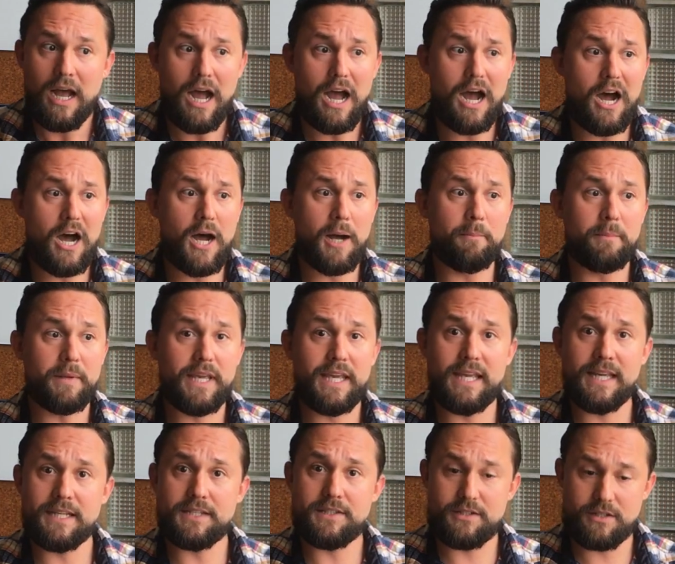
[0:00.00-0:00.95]

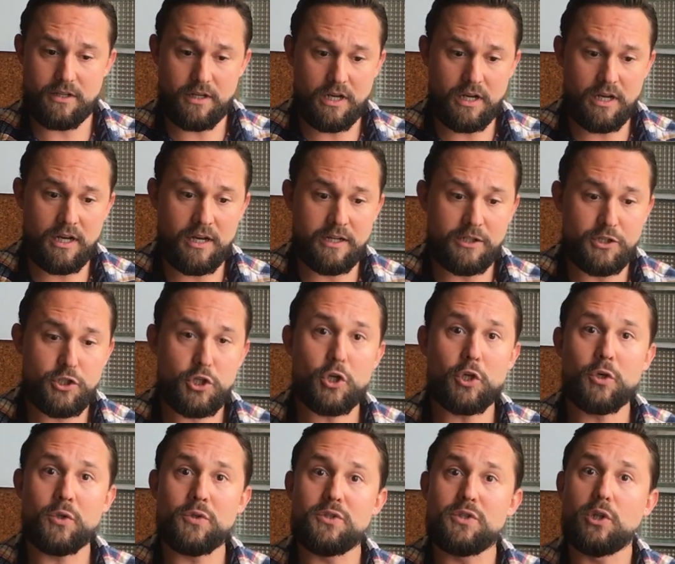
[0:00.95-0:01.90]
It
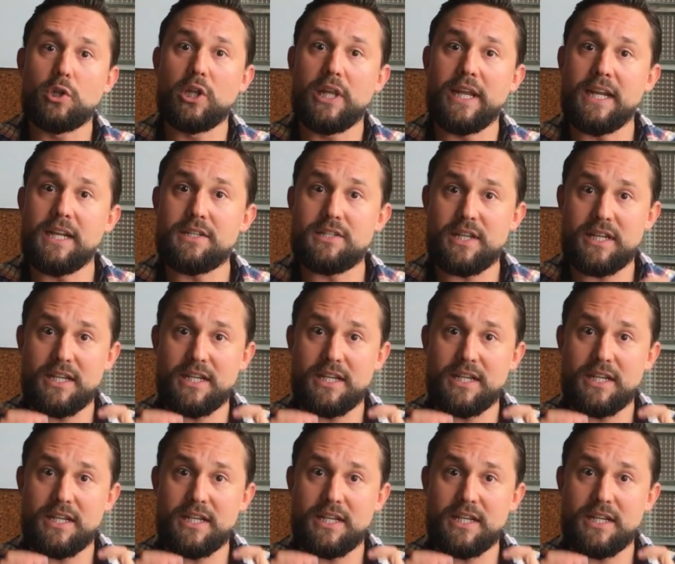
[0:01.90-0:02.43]
turns links